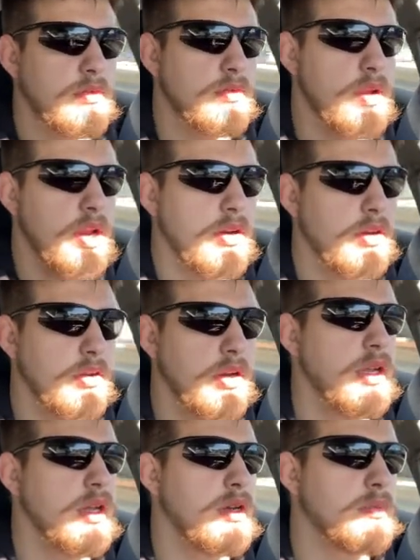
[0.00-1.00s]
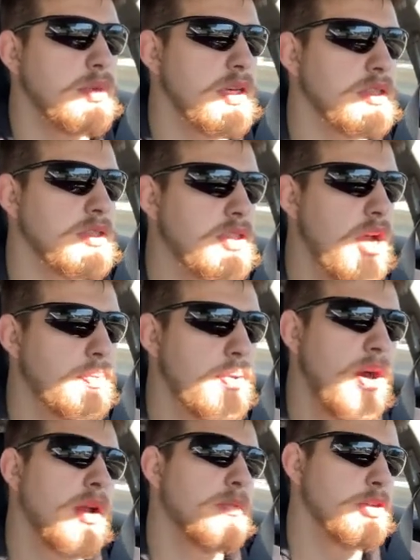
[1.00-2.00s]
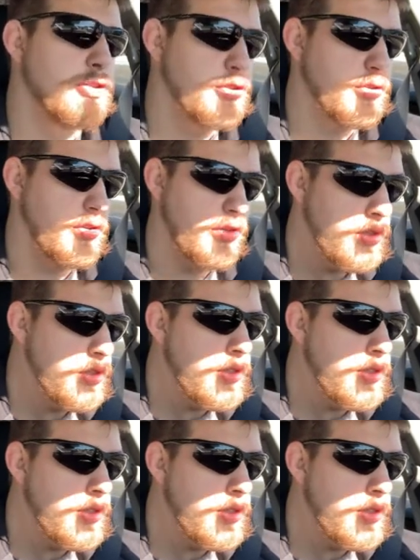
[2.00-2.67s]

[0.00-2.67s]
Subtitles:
red or green, picks top, bottom, neutral.